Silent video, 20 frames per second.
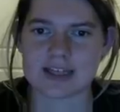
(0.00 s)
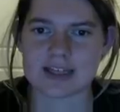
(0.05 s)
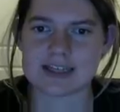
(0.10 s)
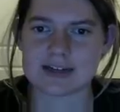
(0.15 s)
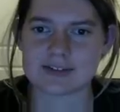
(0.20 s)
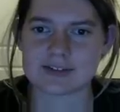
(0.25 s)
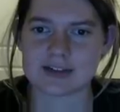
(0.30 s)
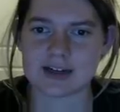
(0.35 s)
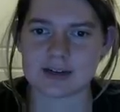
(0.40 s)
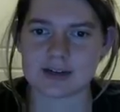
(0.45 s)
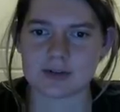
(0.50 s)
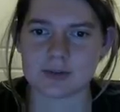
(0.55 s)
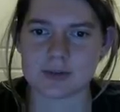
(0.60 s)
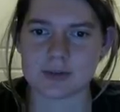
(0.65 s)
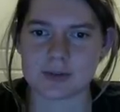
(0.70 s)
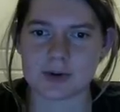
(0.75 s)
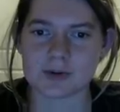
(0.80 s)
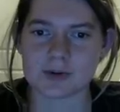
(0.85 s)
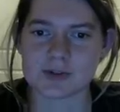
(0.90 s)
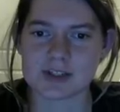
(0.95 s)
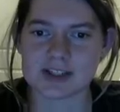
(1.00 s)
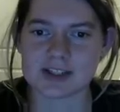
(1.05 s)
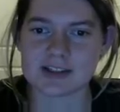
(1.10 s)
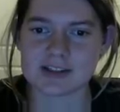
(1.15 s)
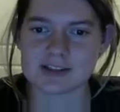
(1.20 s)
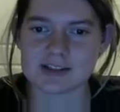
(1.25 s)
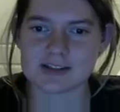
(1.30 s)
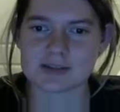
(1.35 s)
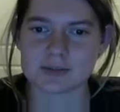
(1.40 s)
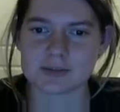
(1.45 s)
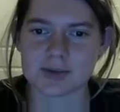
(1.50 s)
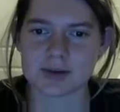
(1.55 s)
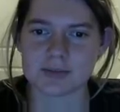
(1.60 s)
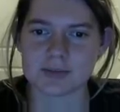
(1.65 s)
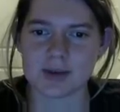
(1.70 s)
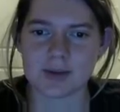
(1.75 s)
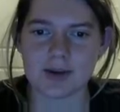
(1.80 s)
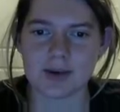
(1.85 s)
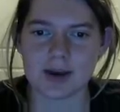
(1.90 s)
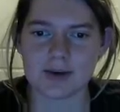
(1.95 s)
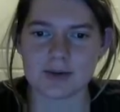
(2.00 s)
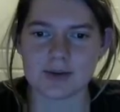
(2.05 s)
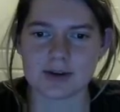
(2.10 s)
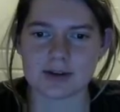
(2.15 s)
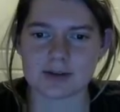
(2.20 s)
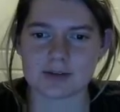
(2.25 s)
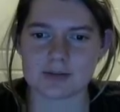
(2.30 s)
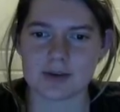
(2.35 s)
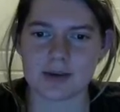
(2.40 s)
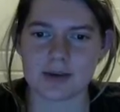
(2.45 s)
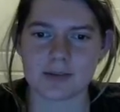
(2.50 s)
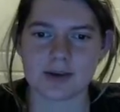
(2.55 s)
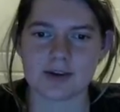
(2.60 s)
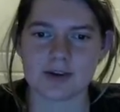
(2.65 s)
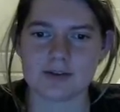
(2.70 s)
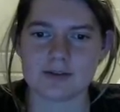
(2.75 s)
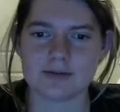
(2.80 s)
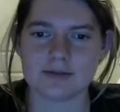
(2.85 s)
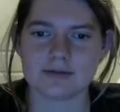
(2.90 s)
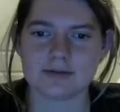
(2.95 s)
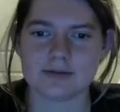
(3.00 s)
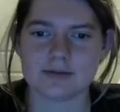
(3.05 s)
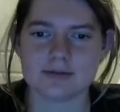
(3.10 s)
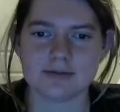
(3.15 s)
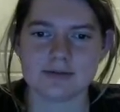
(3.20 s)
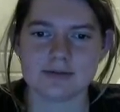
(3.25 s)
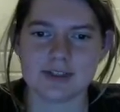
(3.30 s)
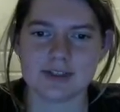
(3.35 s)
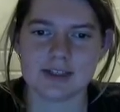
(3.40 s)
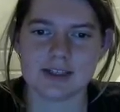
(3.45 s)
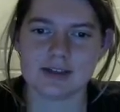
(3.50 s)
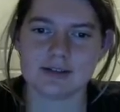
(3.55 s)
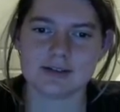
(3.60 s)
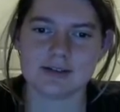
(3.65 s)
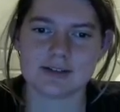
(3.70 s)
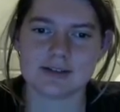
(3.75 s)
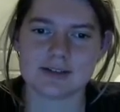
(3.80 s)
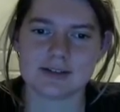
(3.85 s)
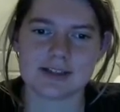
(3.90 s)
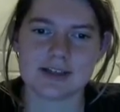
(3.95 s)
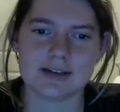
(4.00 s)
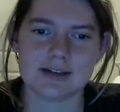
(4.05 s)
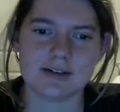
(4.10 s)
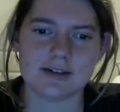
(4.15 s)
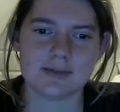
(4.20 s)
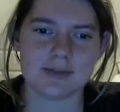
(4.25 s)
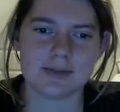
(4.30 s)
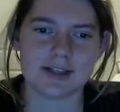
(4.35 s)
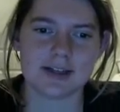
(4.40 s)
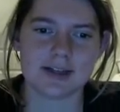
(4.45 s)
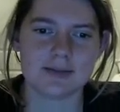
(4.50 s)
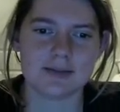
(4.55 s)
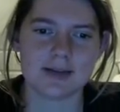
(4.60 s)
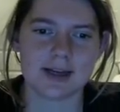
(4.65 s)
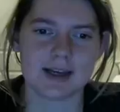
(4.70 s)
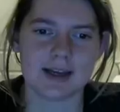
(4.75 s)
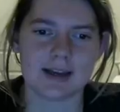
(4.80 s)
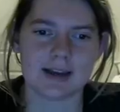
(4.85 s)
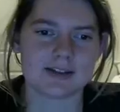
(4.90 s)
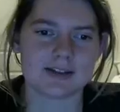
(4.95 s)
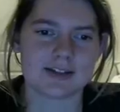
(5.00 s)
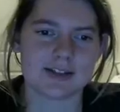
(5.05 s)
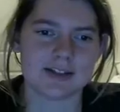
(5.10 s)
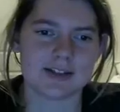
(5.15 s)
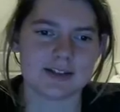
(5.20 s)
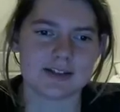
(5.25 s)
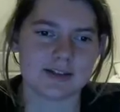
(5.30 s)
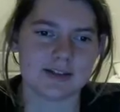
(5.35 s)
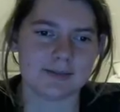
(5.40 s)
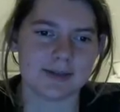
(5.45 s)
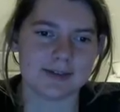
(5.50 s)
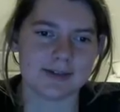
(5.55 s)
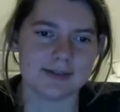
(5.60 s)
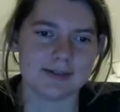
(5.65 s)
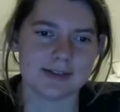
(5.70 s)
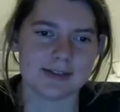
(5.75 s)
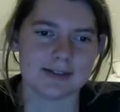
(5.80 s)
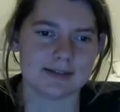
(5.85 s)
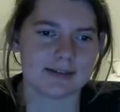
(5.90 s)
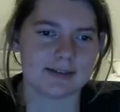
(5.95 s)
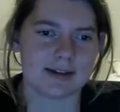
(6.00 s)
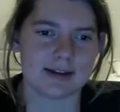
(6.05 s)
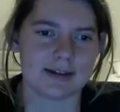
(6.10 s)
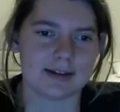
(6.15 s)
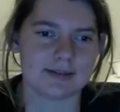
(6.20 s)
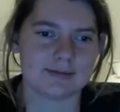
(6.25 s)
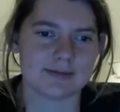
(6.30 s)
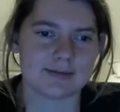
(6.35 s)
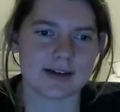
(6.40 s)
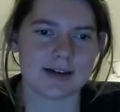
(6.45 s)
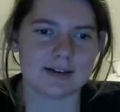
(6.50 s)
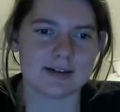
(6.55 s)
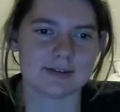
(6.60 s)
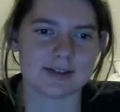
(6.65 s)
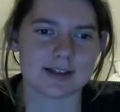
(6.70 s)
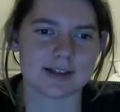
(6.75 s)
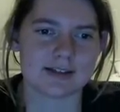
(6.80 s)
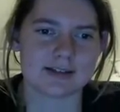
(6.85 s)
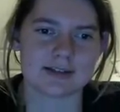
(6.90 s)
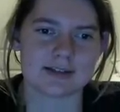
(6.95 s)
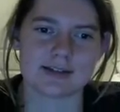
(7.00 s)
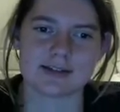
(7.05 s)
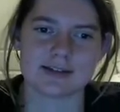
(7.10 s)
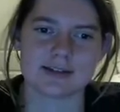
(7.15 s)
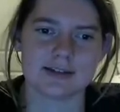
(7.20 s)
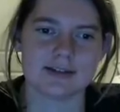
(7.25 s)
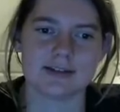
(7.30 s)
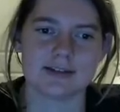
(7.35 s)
doubt that I will be posting this, but maybe I will. And maybe you see it and you'll be like, oh my god, she posted that. Wow, that's